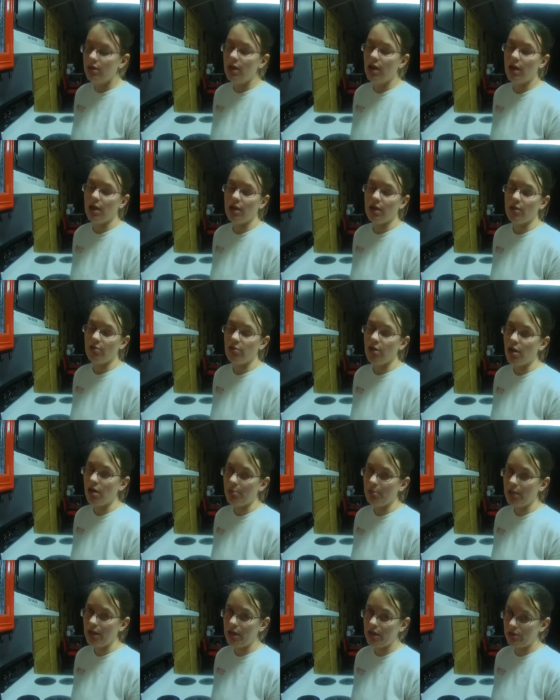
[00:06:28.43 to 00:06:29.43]
raw
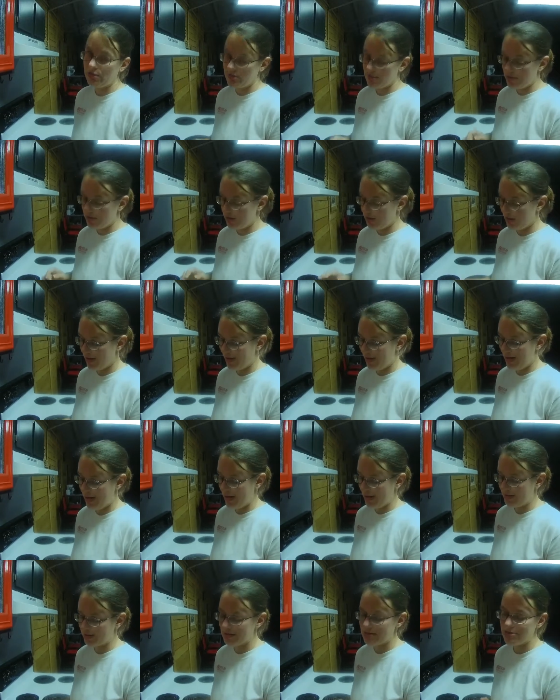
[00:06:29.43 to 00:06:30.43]
meat,
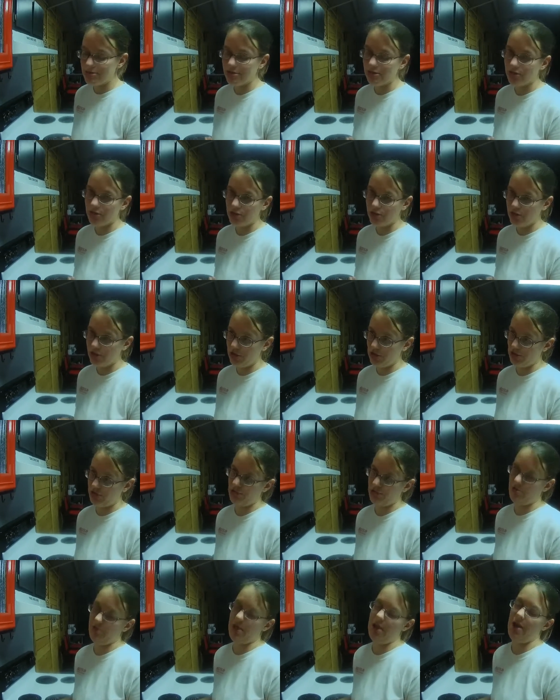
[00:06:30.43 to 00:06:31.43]
eggs, you need to
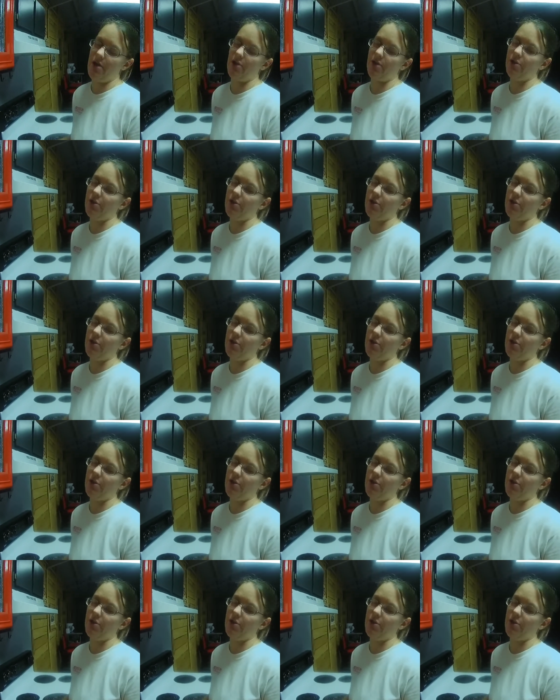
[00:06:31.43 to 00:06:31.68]
throw it out.